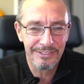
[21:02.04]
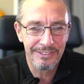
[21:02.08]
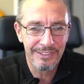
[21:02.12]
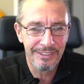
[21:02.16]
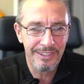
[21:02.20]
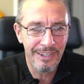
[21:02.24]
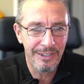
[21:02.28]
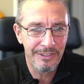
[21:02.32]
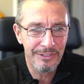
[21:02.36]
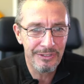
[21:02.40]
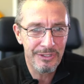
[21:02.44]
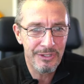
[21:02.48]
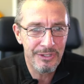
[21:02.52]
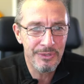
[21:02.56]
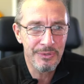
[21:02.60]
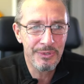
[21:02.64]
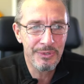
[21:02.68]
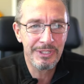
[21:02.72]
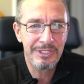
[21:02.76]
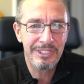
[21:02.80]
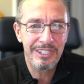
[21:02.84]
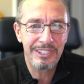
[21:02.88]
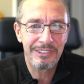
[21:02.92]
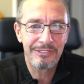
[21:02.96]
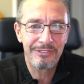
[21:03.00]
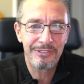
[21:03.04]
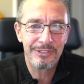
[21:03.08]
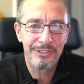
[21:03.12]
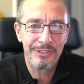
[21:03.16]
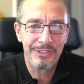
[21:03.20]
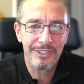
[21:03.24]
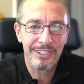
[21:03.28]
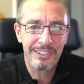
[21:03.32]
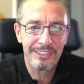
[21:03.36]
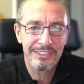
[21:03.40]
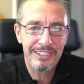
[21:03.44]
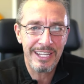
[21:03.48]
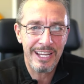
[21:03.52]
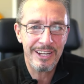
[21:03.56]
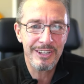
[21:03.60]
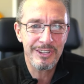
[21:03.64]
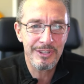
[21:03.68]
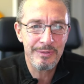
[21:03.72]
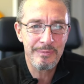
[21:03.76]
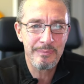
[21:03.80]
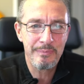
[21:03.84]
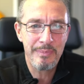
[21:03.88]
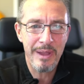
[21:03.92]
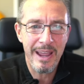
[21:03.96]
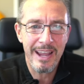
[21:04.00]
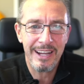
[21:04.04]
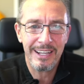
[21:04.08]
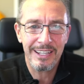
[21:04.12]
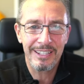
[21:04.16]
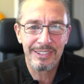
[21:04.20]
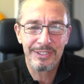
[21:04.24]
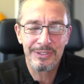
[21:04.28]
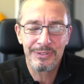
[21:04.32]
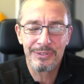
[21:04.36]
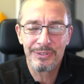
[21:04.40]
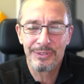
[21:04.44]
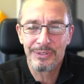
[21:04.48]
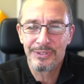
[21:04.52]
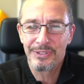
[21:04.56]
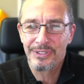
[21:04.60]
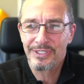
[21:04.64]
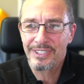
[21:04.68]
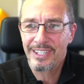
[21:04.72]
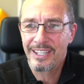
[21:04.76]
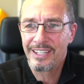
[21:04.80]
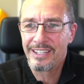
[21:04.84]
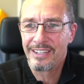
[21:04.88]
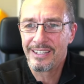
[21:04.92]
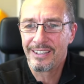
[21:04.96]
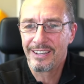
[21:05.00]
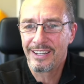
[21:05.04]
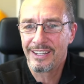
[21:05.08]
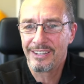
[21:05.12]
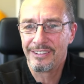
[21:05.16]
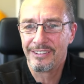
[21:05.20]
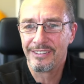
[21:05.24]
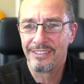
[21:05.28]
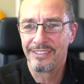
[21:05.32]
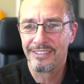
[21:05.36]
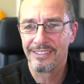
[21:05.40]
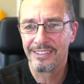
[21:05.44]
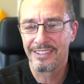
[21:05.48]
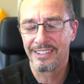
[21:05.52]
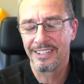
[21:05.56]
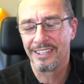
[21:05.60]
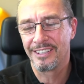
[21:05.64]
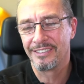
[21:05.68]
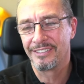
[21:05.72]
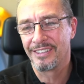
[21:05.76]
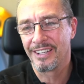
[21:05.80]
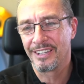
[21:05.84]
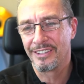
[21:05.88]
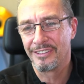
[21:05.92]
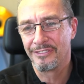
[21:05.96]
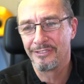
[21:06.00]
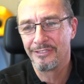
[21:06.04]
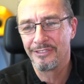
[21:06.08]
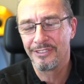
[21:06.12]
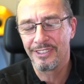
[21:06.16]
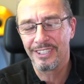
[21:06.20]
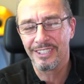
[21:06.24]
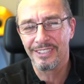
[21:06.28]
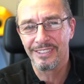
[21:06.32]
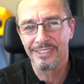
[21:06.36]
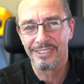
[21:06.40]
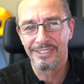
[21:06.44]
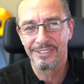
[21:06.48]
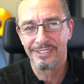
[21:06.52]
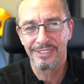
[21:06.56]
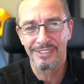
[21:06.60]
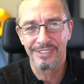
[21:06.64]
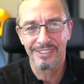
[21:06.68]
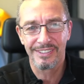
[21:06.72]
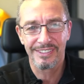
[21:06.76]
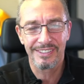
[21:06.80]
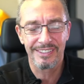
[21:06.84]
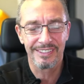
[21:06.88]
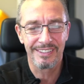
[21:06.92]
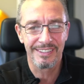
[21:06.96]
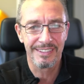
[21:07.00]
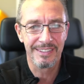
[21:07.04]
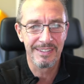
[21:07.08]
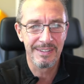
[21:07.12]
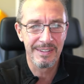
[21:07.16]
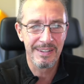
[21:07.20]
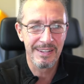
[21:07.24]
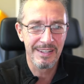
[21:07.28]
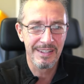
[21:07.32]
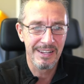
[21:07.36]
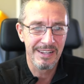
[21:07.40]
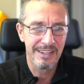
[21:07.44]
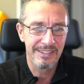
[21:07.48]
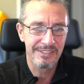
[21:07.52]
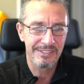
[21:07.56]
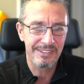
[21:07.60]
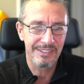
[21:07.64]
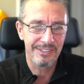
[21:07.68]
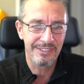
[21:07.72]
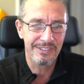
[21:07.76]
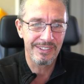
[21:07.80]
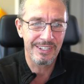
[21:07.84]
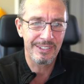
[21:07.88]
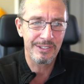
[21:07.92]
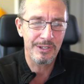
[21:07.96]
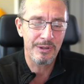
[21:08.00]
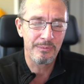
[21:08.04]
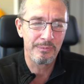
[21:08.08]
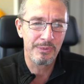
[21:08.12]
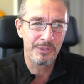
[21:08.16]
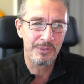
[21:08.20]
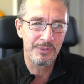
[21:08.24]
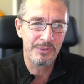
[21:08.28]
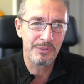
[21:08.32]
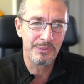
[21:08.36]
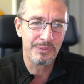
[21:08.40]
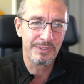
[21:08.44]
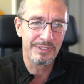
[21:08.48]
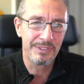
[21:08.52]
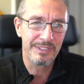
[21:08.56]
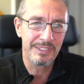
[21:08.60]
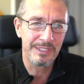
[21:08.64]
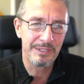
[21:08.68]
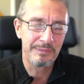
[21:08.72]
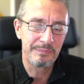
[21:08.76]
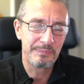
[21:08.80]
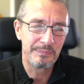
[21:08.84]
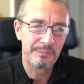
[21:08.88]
intuitive, your attention back into your skin and feel. So it's a great opportunity.